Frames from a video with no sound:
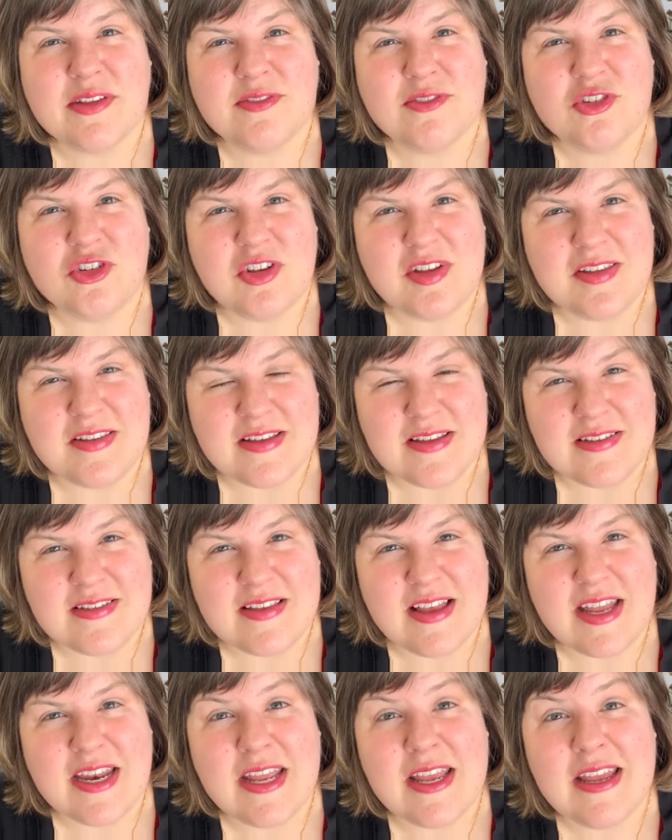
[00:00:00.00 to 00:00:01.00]
of Jesus
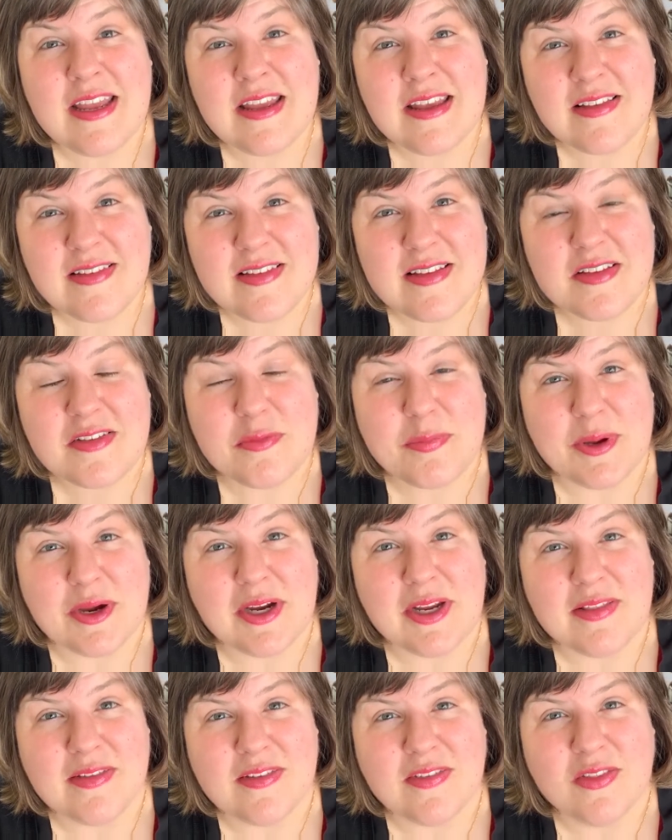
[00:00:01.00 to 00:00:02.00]
and his
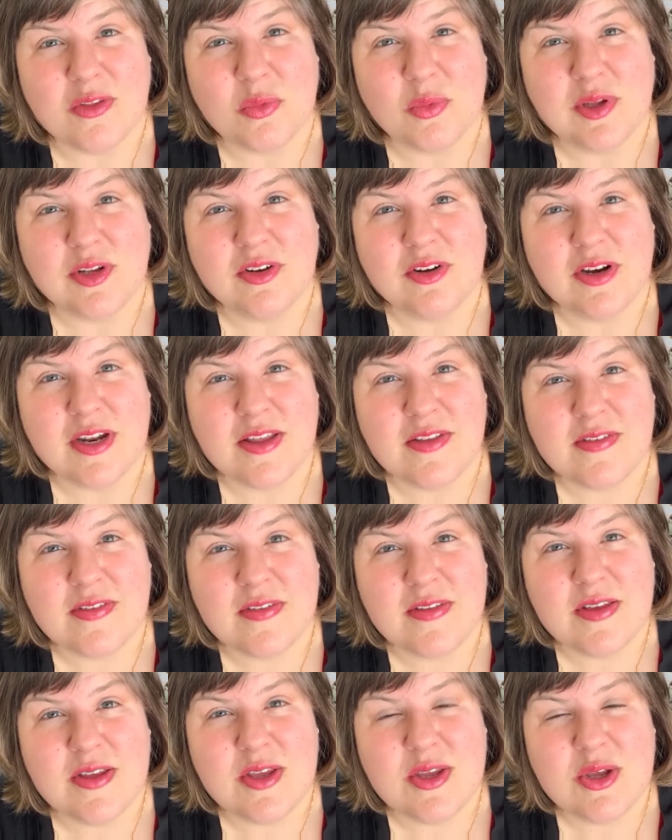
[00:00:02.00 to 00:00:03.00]
experience in the wilderness,
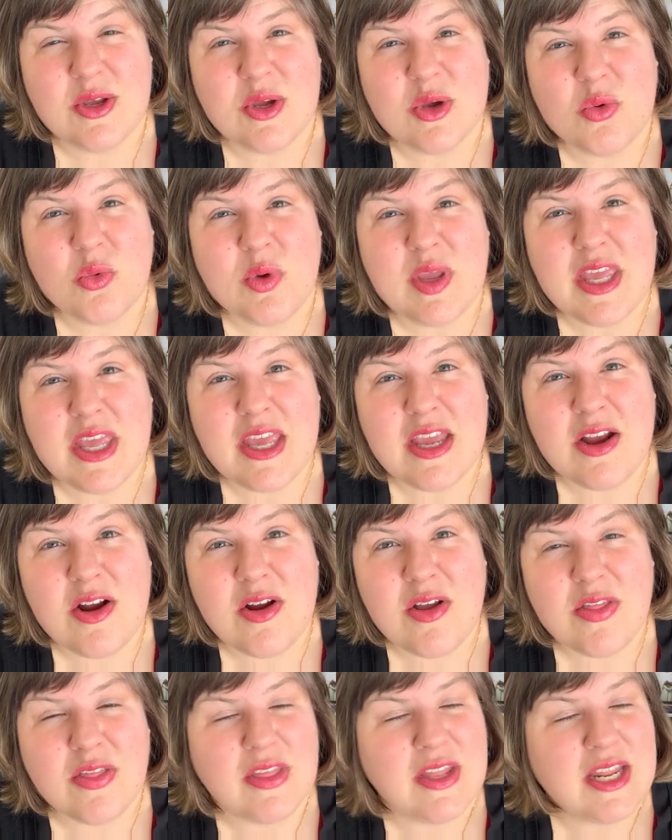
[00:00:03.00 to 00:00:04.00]
we
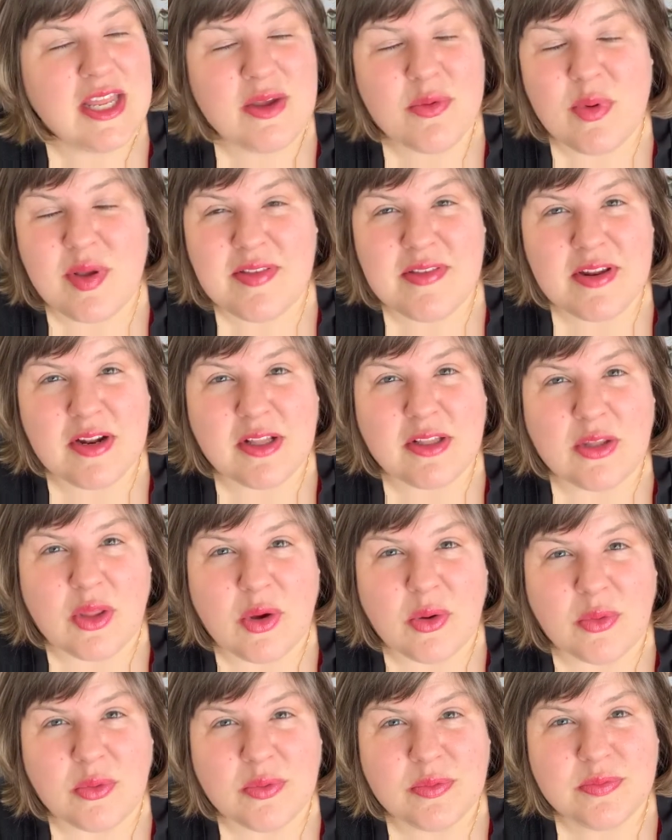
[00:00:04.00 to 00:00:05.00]
hear that he wasn't
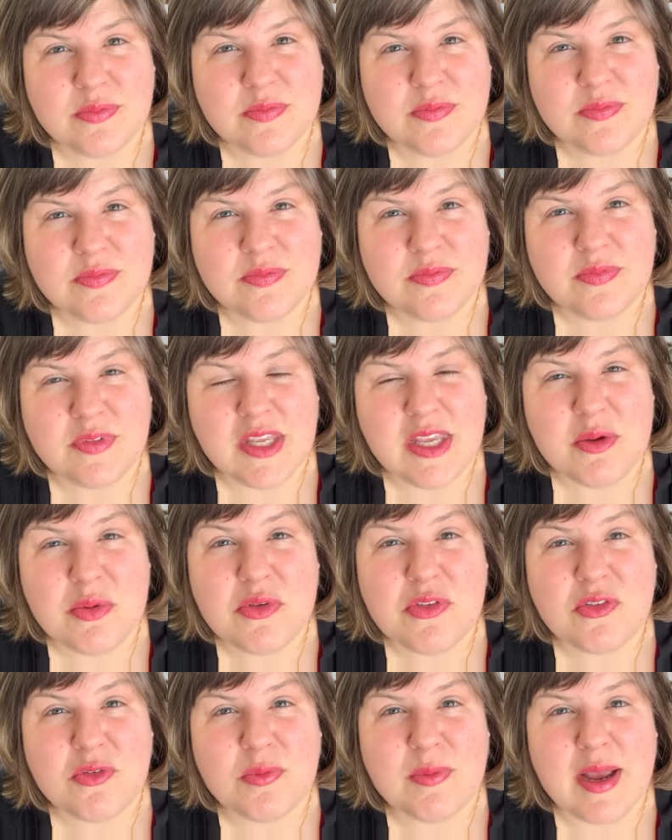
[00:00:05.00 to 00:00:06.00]
alone. He
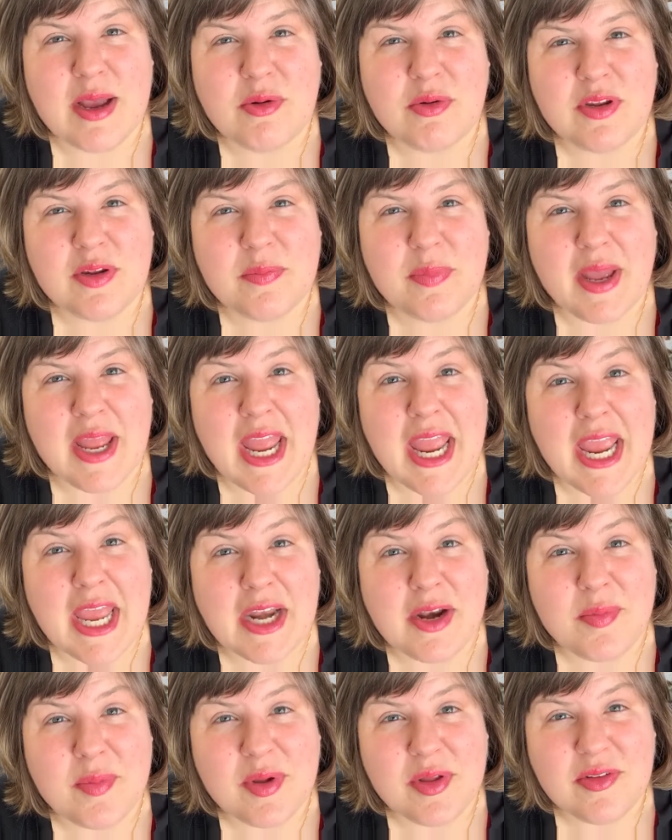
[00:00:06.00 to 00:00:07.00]
was surrounded by
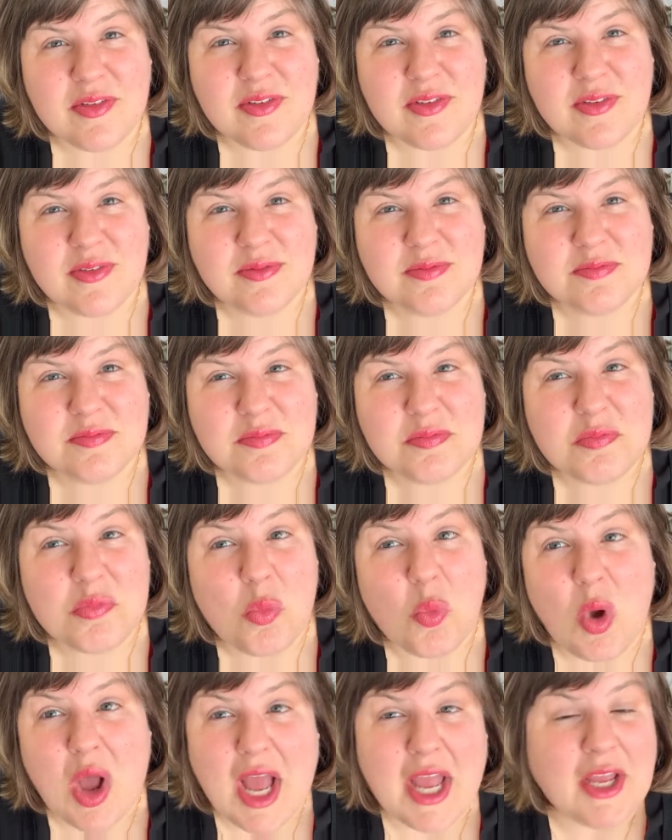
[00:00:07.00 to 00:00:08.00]
animals,
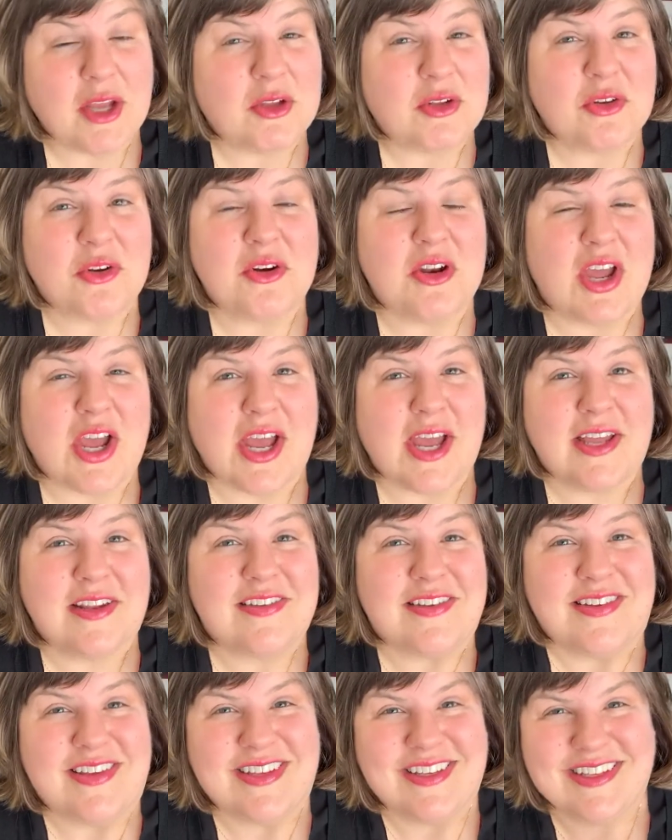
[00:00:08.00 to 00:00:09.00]
wild or
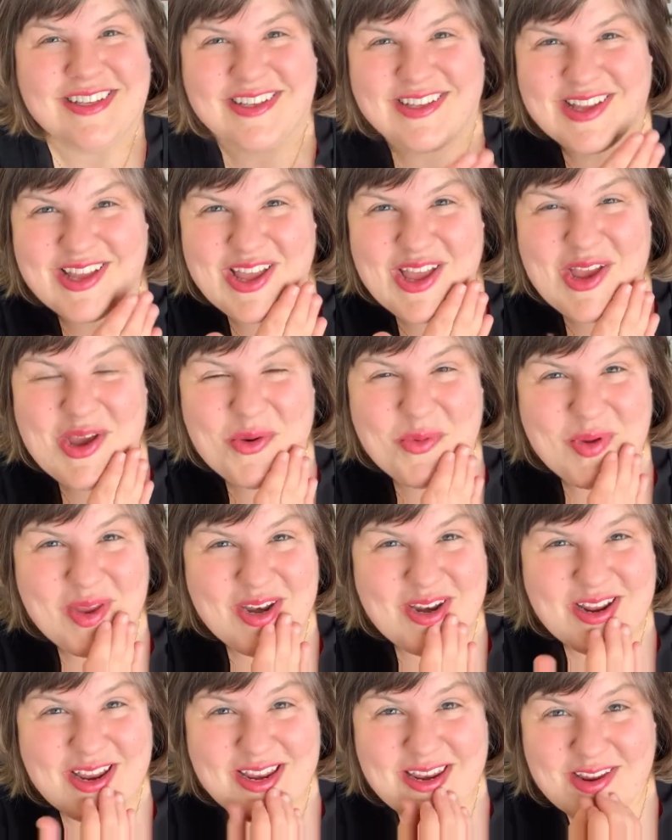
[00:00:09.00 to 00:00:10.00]
not.
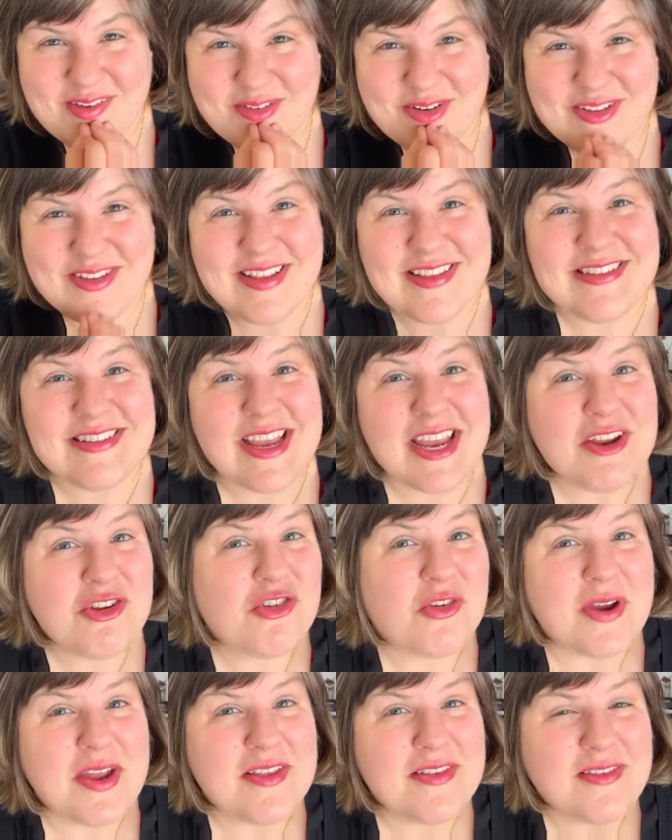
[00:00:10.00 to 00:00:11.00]
It never says
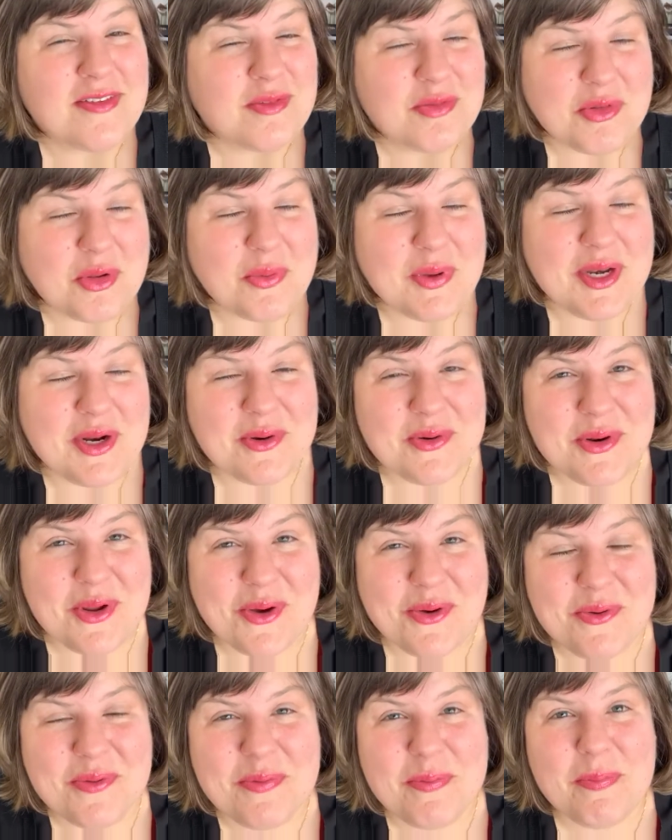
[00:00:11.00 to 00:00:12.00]
dangerous, so we don't
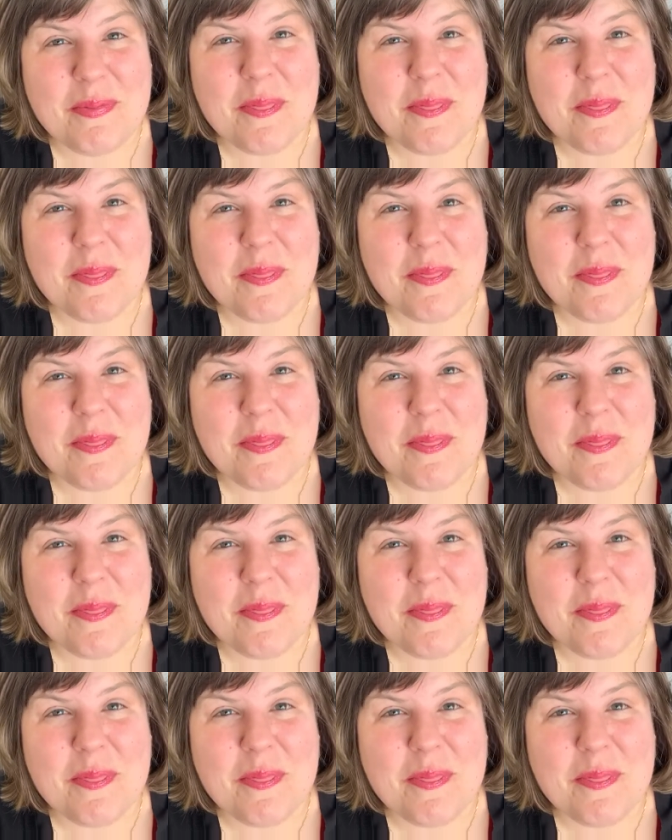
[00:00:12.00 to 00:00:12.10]
know.